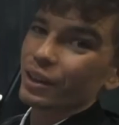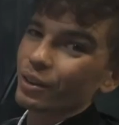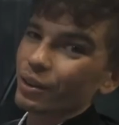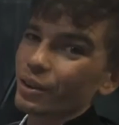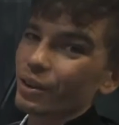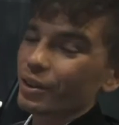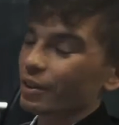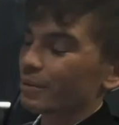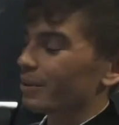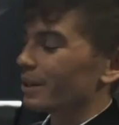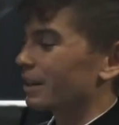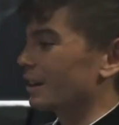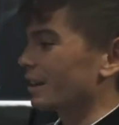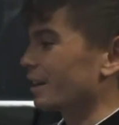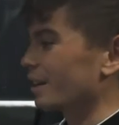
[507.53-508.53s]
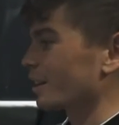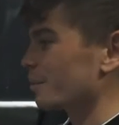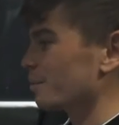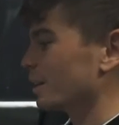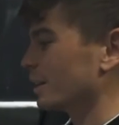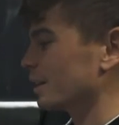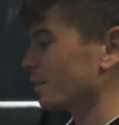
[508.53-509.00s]
you're not going to be
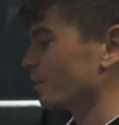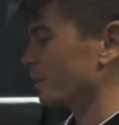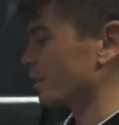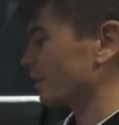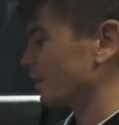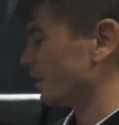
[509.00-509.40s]
competing with